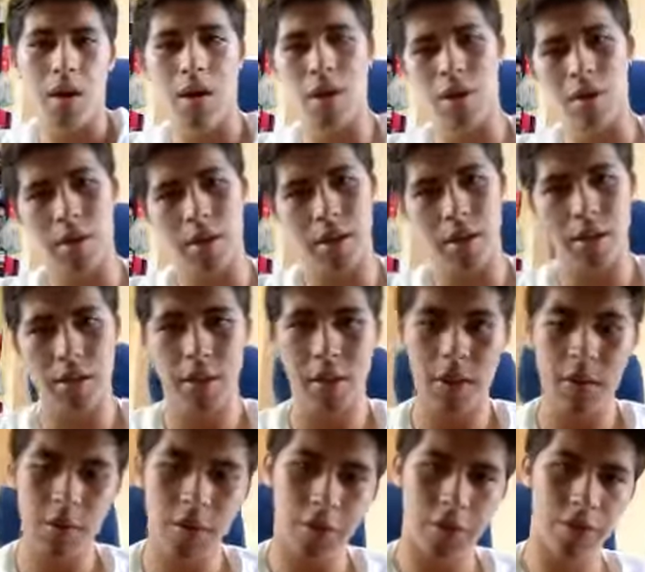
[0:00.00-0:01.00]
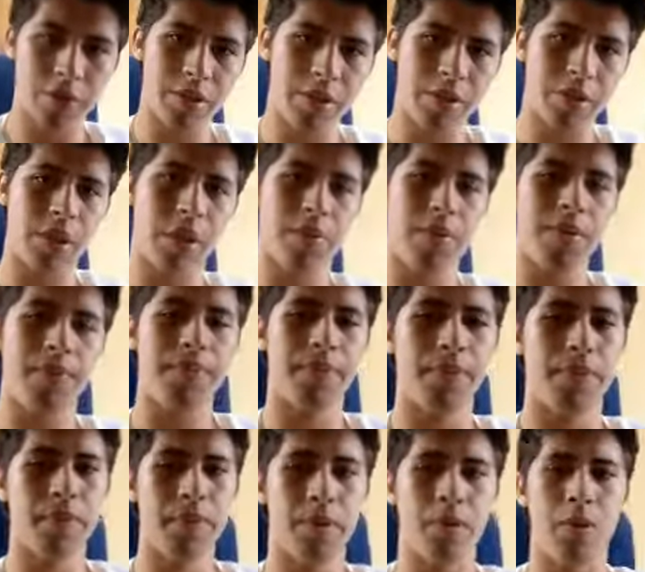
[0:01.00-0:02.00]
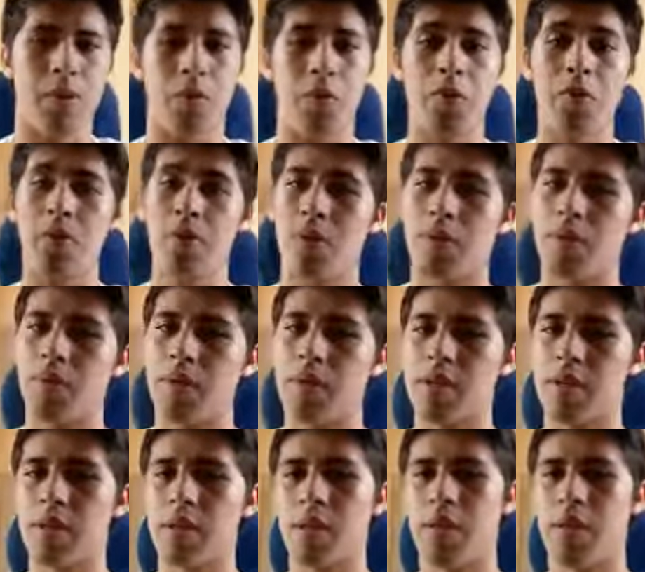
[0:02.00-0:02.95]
In 1947, the world was